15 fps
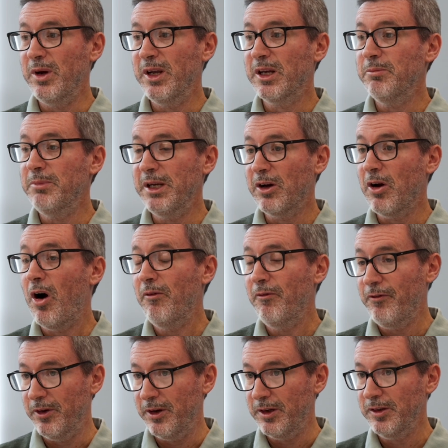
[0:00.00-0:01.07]
We can be
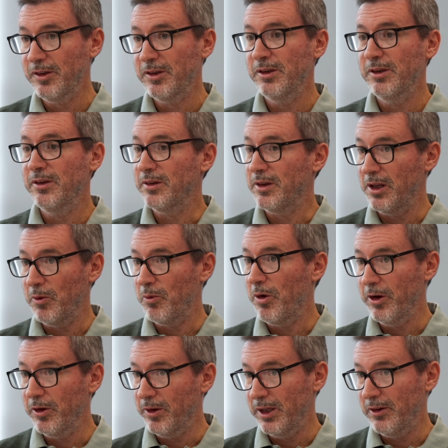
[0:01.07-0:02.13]
confident that it
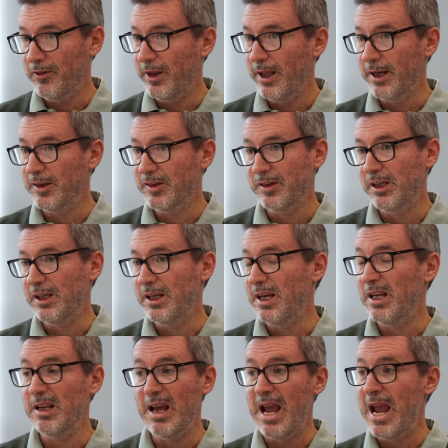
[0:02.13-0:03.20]
won't leave a legacy
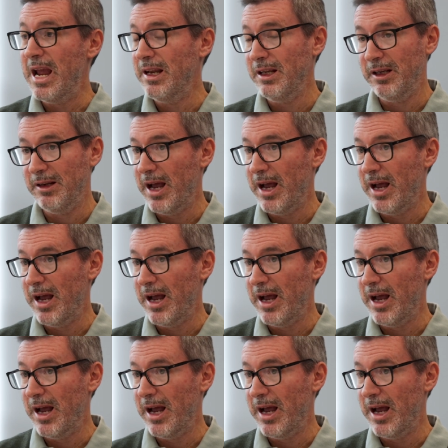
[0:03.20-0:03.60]
in any